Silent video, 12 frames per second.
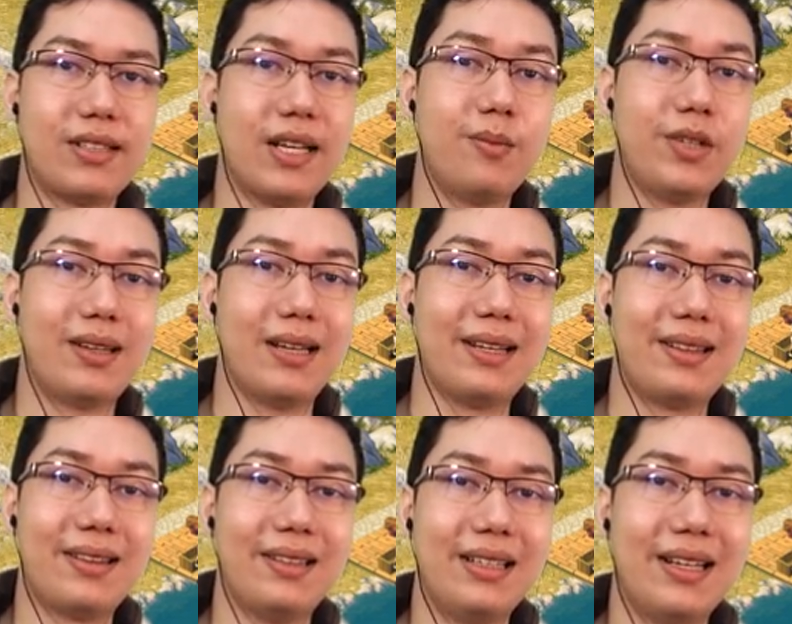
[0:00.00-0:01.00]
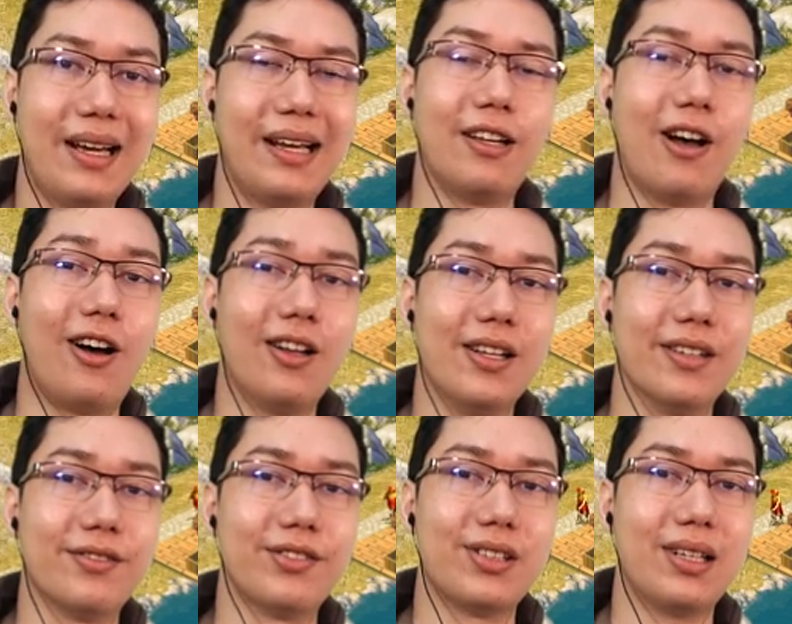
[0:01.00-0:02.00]
Same with Athena and
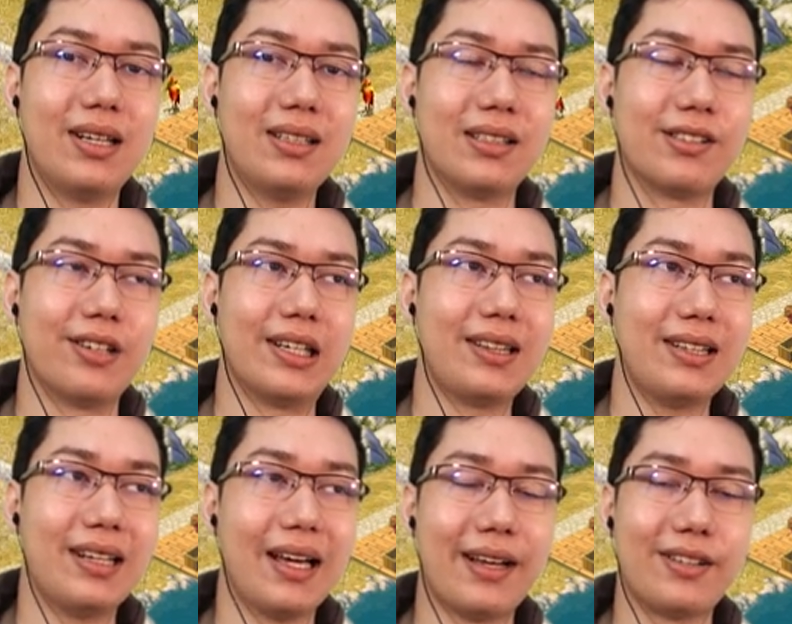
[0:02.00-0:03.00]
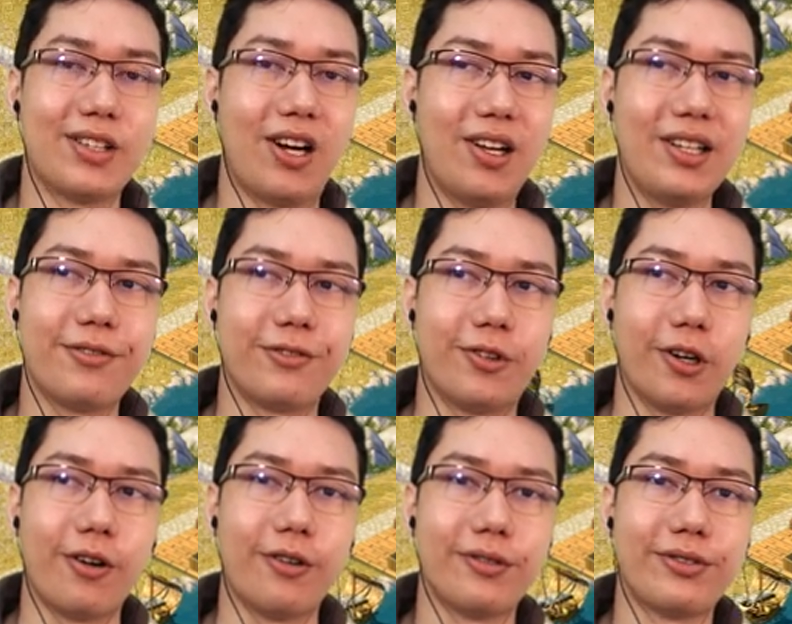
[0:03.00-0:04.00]
olives. Ah, so Athena has olive
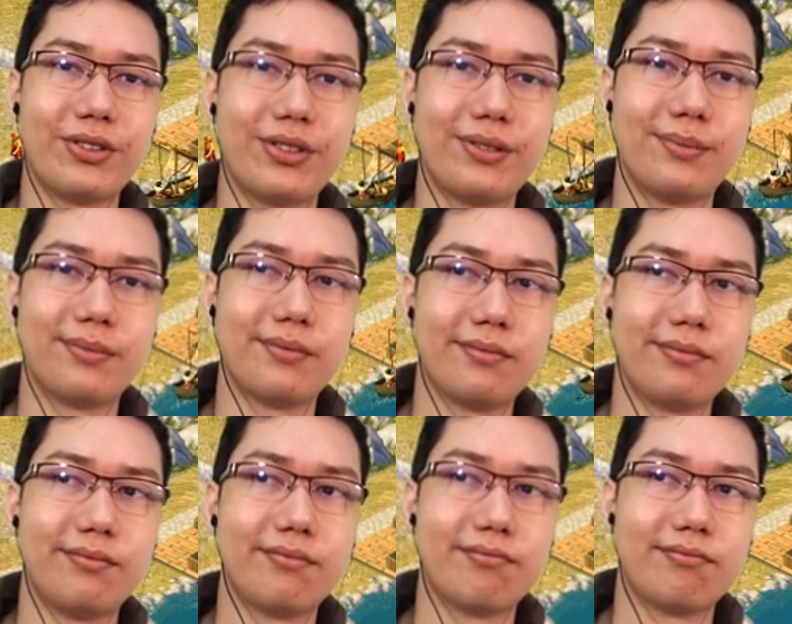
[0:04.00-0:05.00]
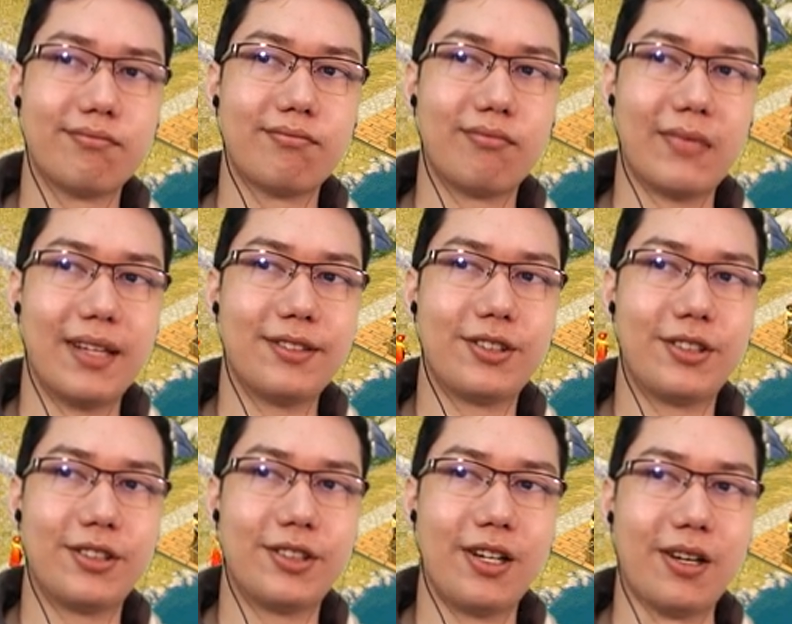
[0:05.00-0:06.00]
groves. That's
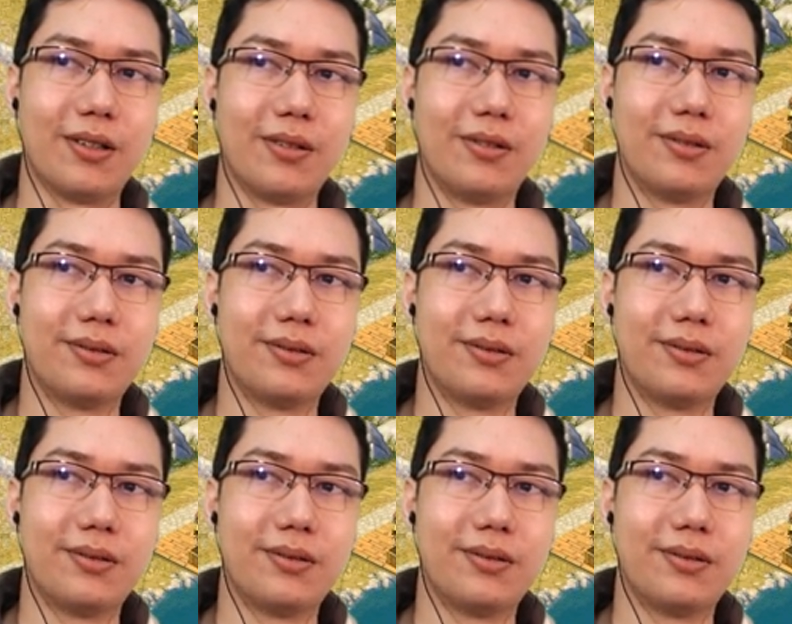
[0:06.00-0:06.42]
good to know.